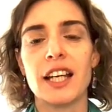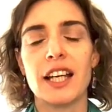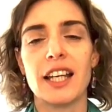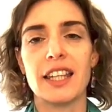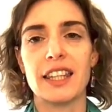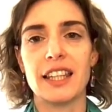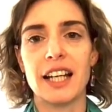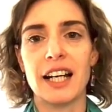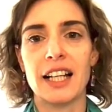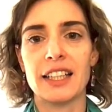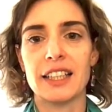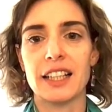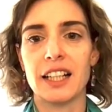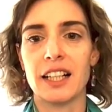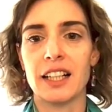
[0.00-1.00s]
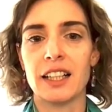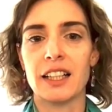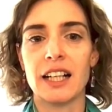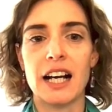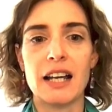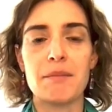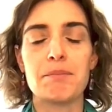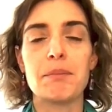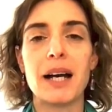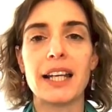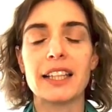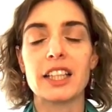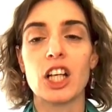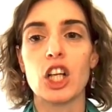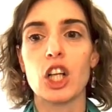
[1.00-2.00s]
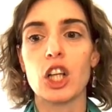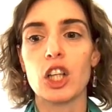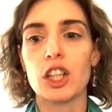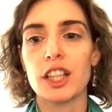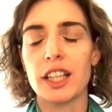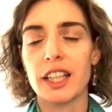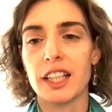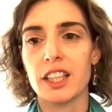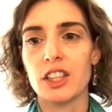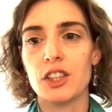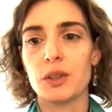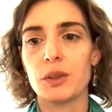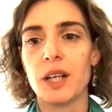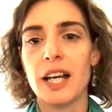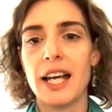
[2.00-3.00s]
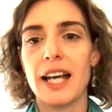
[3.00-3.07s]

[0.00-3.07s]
that I might look into,